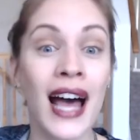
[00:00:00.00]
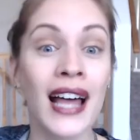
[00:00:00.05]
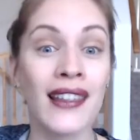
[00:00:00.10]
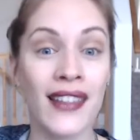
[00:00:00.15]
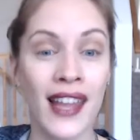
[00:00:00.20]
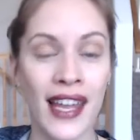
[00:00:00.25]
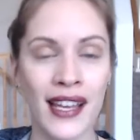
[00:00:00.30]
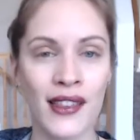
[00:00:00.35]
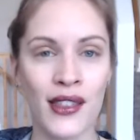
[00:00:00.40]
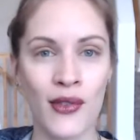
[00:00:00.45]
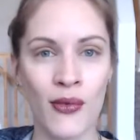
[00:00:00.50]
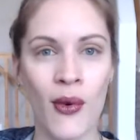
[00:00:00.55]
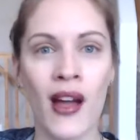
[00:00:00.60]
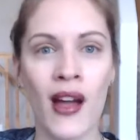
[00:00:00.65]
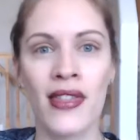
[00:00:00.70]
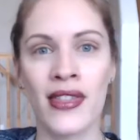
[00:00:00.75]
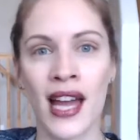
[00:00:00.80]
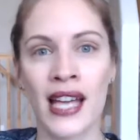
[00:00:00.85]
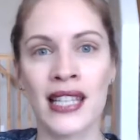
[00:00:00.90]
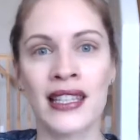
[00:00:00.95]
like the
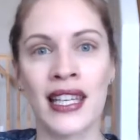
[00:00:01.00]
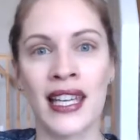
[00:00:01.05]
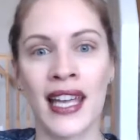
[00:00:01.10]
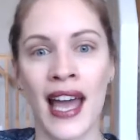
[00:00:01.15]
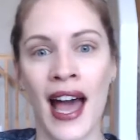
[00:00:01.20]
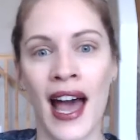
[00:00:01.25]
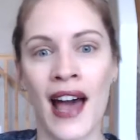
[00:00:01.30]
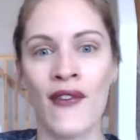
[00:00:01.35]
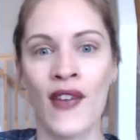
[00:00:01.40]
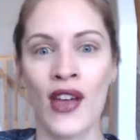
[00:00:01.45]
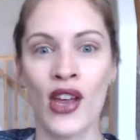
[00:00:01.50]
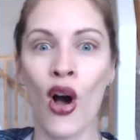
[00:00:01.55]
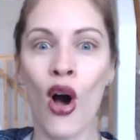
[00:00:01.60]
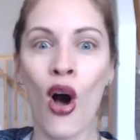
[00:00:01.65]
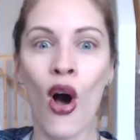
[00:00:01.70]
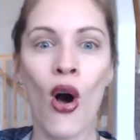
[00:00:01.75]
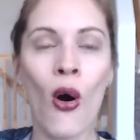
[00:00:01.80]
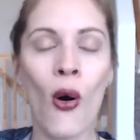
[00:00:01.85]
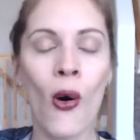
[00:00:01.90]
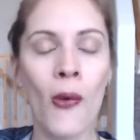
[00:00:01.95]
one that they have at
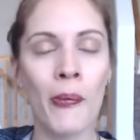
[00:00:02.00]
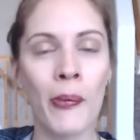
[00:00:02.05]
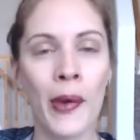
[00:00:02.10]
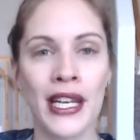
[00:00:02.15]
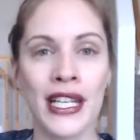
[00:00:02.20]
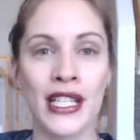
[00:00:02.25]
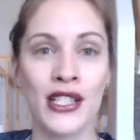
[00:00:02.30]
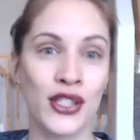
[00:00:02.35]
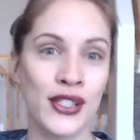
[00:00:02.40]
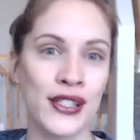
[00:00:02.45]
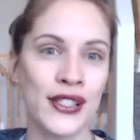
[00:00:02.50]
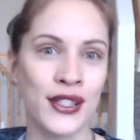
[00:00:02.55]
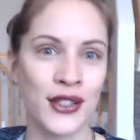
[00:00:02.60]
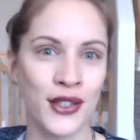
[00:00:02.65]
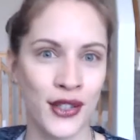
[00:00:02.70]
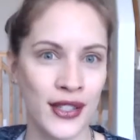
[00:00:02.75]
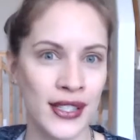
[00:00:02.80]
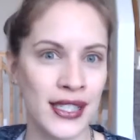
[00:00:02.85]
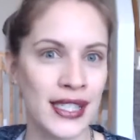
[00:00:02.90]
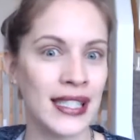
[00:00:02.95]
home, but it just
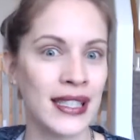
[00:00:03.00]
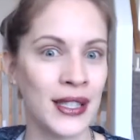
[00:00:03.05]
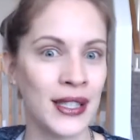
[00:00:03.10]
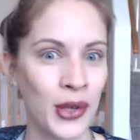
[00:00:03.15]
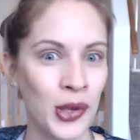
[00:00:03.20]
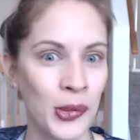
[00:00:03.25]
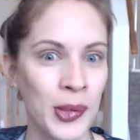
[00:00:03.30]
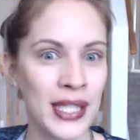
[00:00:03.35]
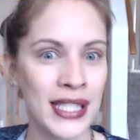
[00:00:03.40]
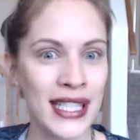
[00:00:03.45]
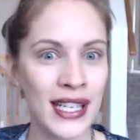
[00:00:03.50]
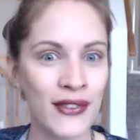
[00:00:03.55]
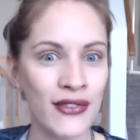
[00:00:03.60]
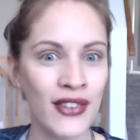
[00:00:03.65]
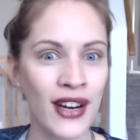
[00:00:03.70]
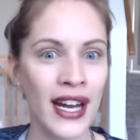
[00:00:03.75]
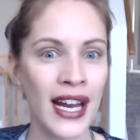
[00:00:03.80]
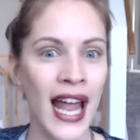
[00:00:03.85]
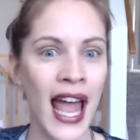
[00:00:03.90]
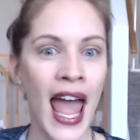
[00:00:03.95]
looks a little bit
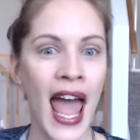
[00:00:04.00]
different.